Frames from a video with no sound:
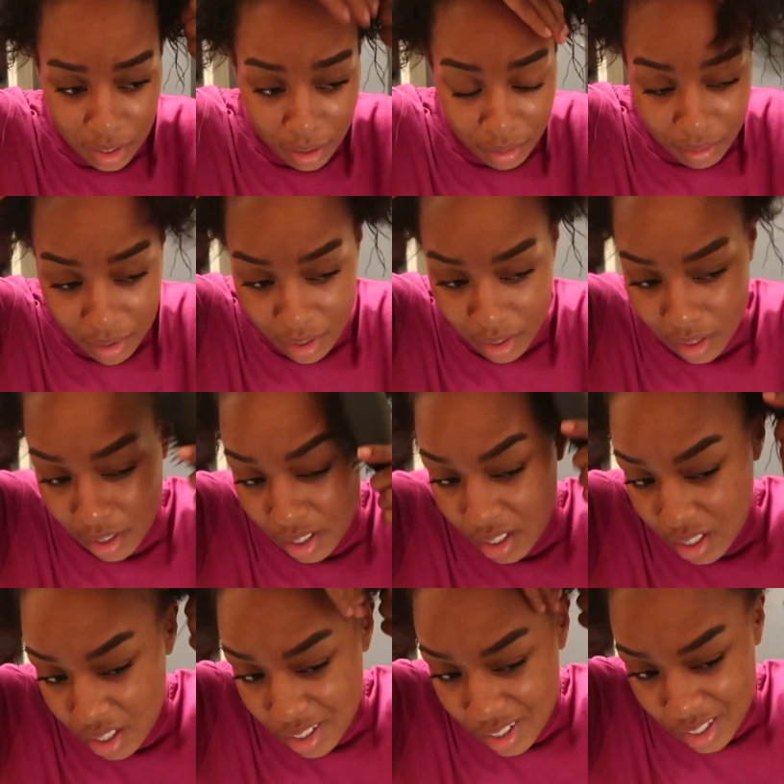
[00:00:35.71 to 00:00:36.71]
stuff.
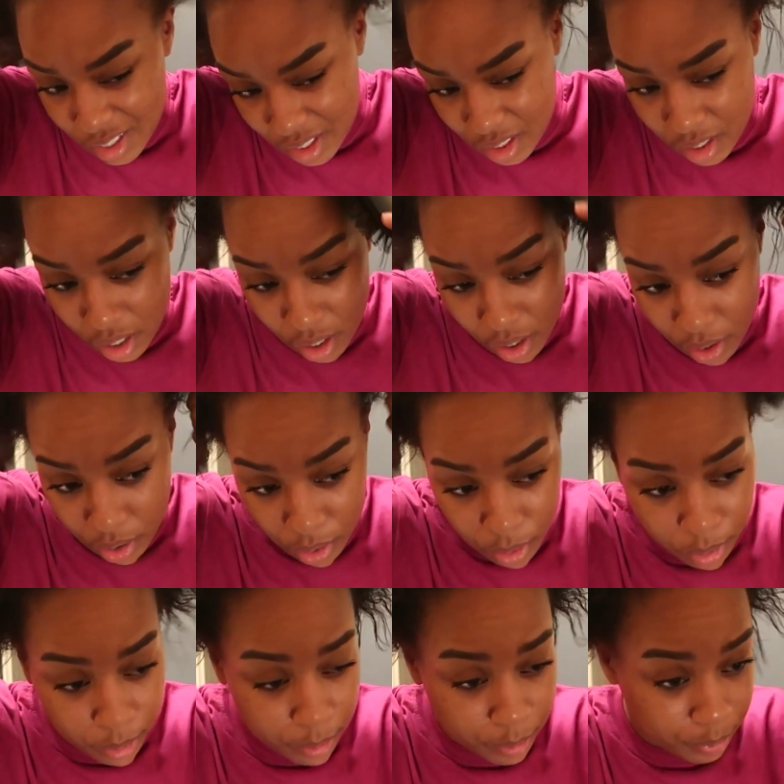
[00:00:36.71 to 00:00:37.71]

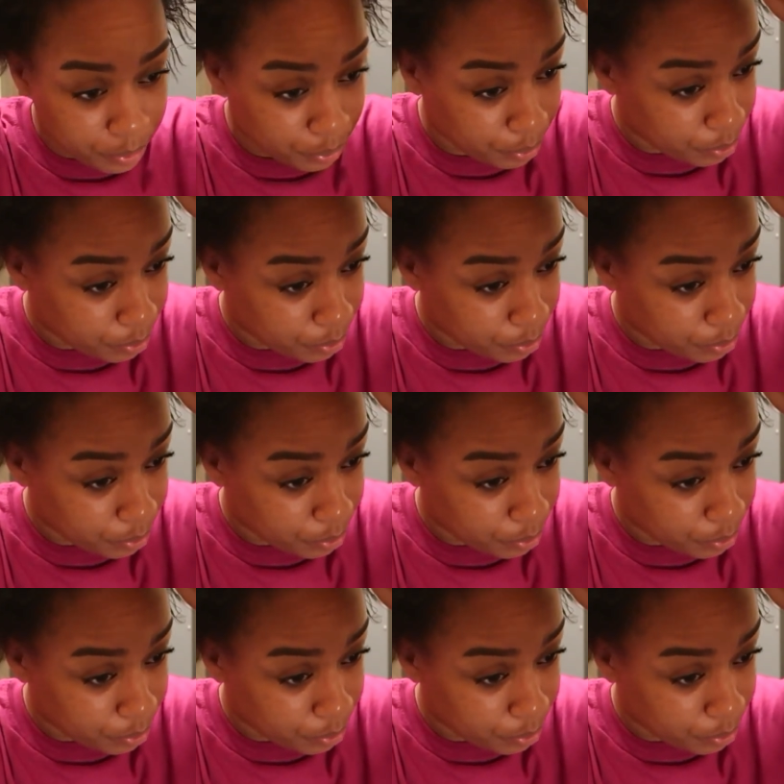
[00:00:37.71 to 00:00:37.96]
So